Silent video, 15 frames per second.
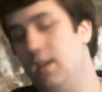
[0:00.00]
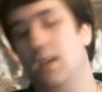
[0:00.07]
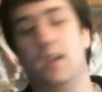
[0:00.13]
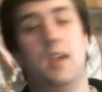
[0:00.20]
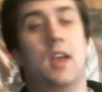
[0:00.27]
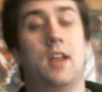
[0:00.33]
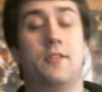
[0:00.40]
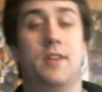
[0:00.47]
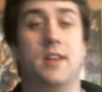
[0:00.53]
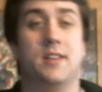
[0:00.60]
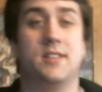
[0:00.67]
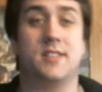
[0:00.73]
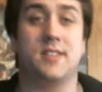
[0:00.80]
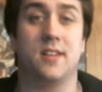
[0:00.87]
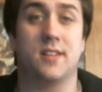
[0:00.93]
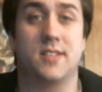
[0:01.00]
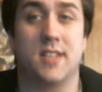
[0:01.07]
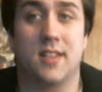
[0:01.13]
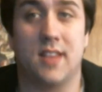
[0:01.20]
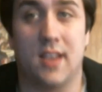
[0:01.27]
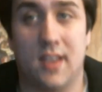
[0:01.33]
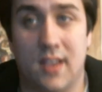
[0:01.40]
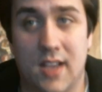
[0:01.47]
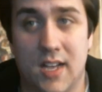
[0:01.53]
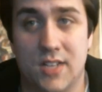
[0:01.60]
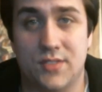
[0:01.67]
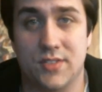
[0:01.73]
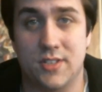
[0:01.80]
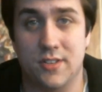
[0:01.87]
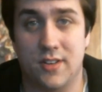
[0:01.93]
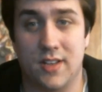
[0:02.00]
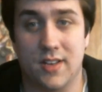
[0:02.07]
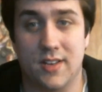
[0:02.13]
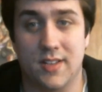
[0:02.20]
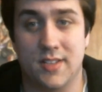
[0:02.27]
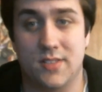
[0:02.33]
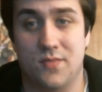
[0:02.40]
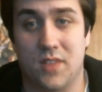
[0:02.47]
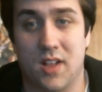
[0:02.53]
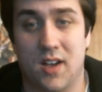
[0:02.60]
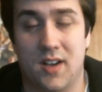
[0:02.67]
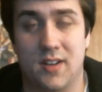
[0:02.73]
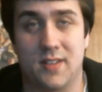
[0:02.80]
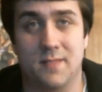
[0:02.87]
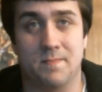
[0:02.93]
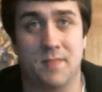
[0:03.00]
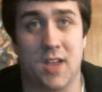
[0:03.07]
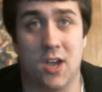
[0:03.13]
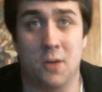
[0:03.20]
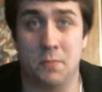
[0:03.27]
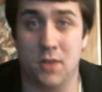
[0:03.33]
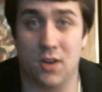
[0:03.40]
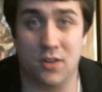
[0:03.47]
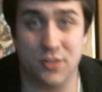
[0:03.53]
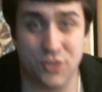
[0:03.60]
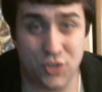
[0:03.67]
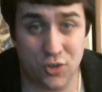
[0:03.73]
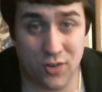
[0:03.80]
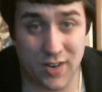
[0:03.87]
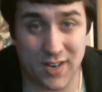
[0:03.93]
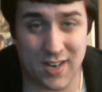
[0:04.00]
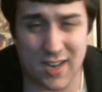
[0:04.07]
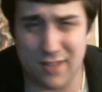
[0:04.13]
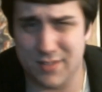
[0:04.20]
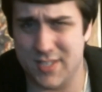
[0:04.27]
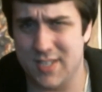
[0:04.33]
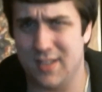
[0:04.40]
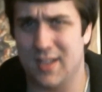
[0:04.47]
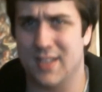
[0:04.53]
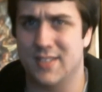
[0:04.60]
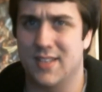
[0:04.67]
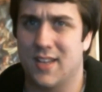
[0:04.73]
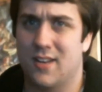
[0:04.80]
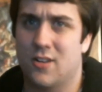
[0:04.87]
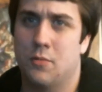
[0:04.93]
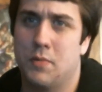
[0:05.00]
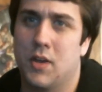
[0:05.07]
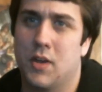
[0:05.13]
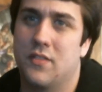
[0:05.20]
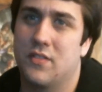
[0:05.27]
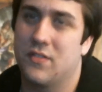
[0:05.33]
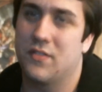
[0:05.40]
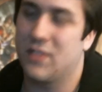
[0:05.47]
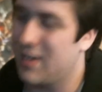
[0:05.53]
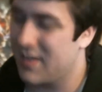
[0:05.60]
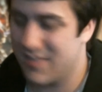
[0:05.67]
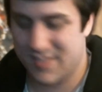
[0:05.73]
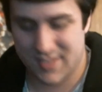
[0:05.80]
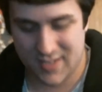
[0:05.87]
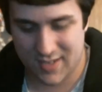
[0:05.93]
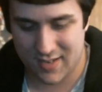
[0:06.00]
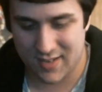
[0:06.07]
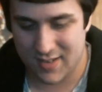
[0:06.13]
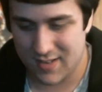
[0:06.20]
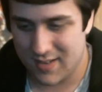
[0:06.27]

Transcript: Anyway, seriously, thank you guys for tuning into this vlog. I hope you all enjoyed, and I will see you guys later. Hope you all have a very nice day.